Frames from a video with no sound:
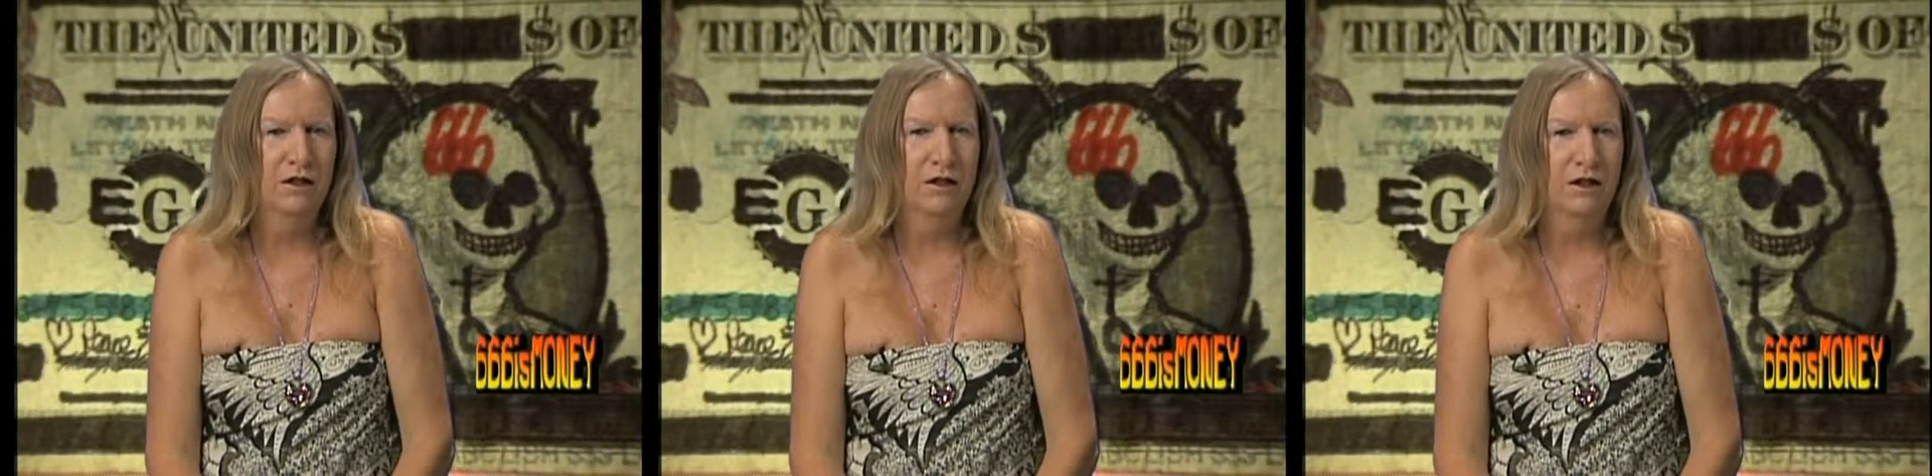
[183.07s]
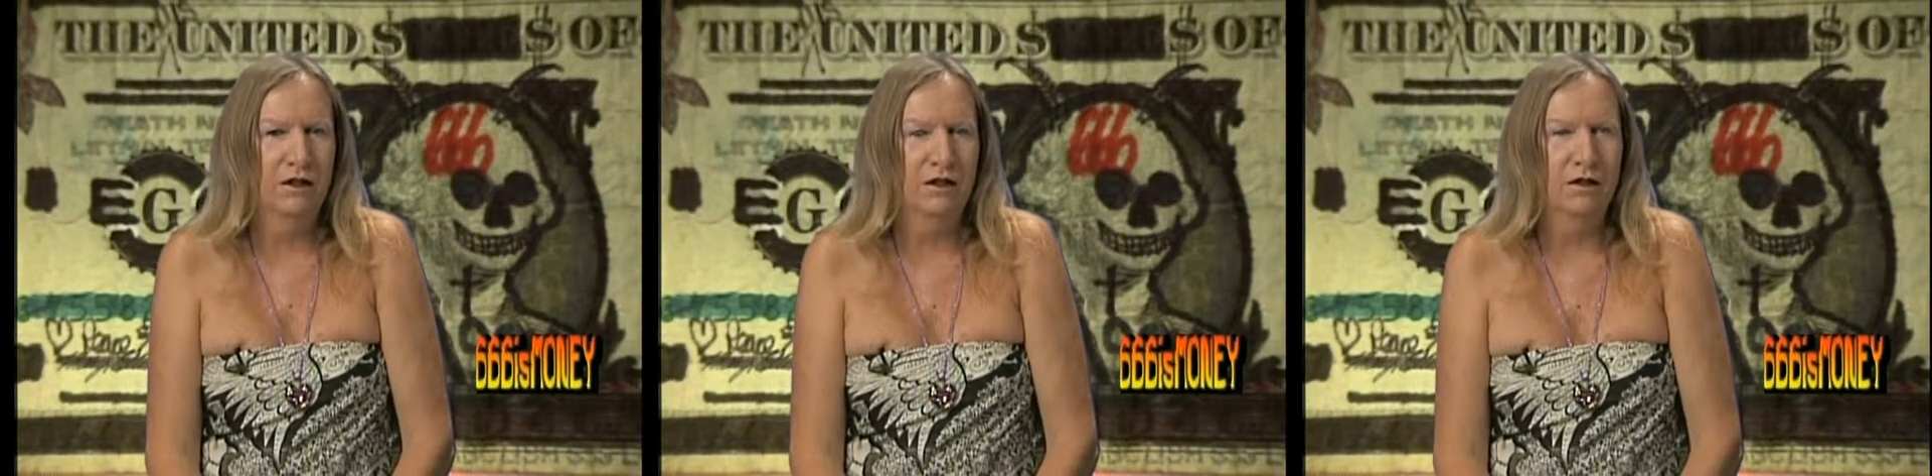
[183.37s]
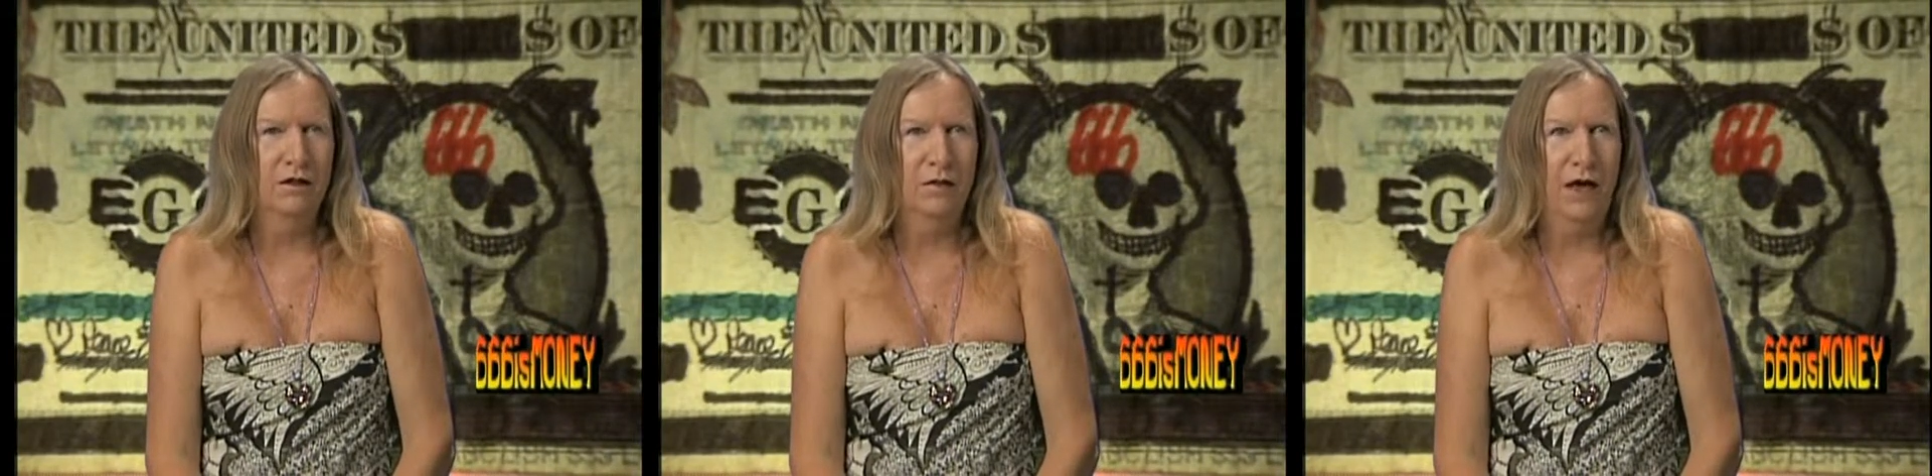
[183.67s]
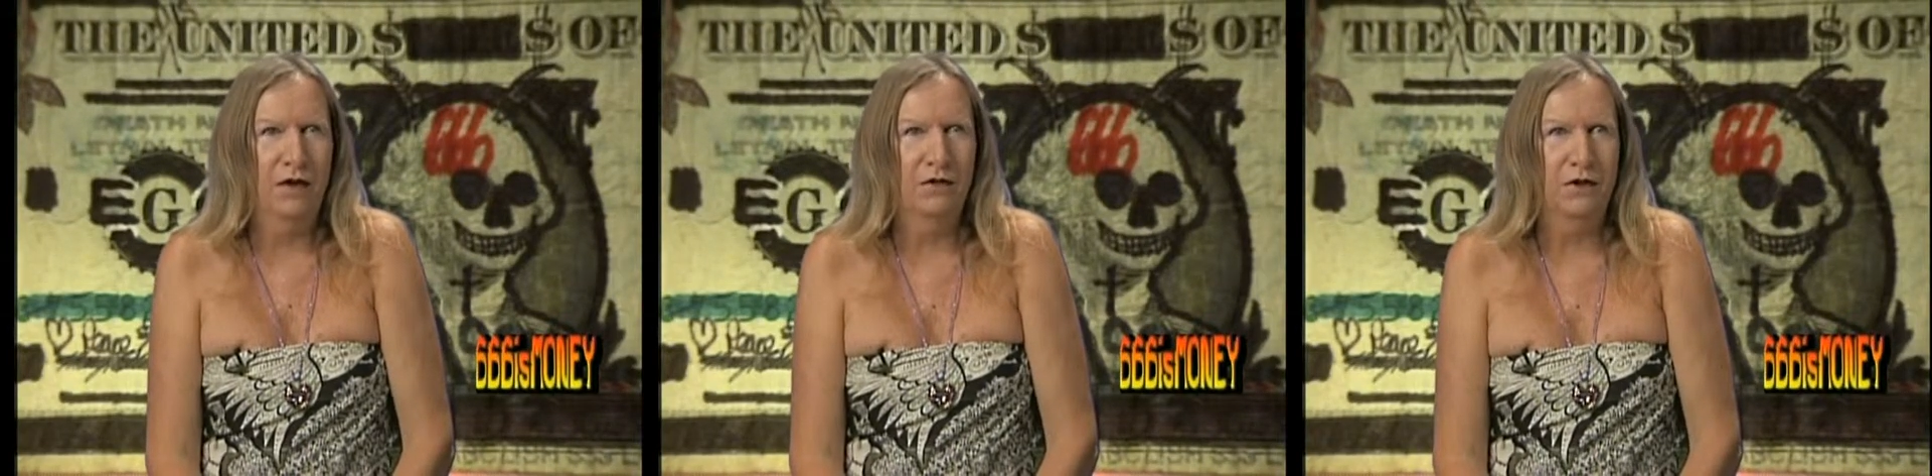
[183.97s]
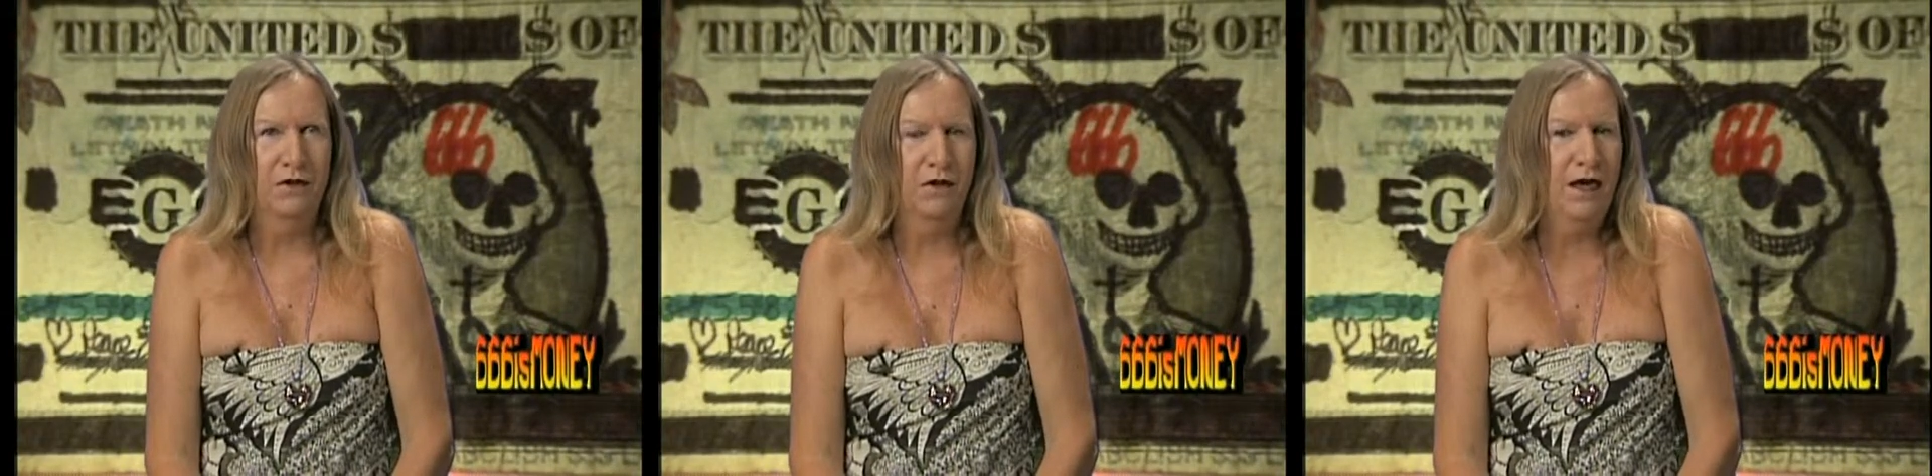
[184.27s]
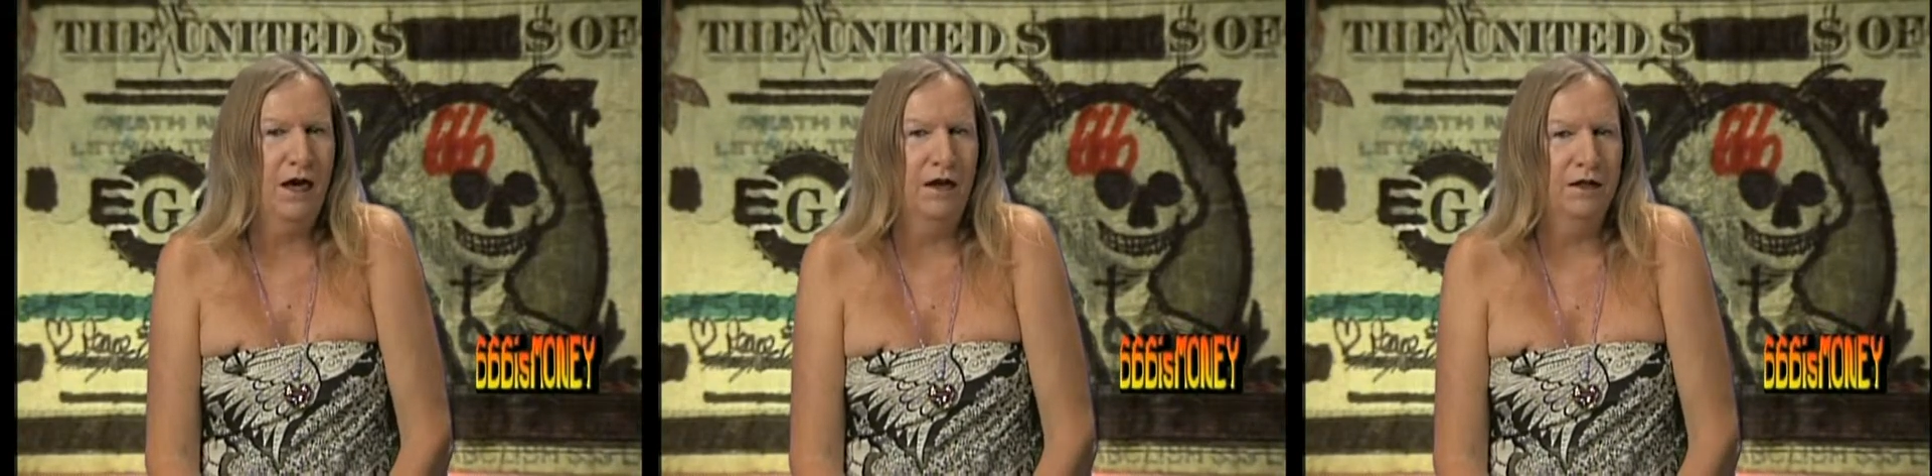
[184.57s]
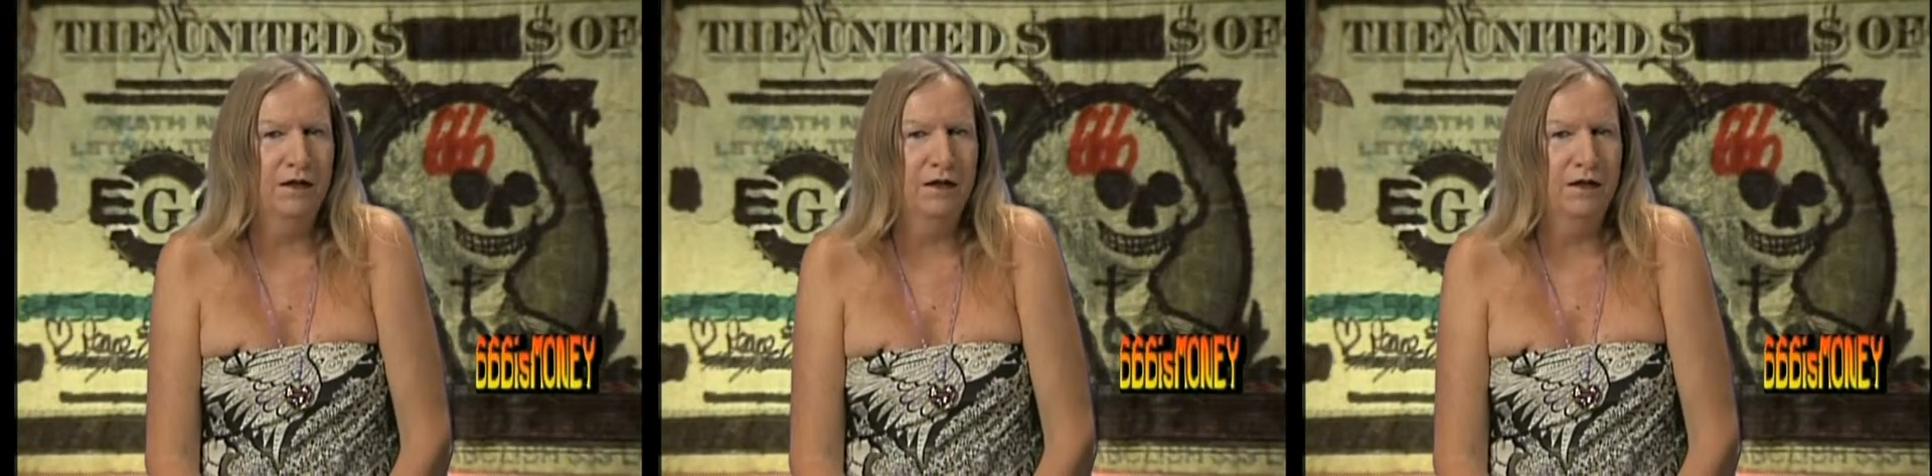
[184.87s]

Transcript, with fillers: learn about the Quran,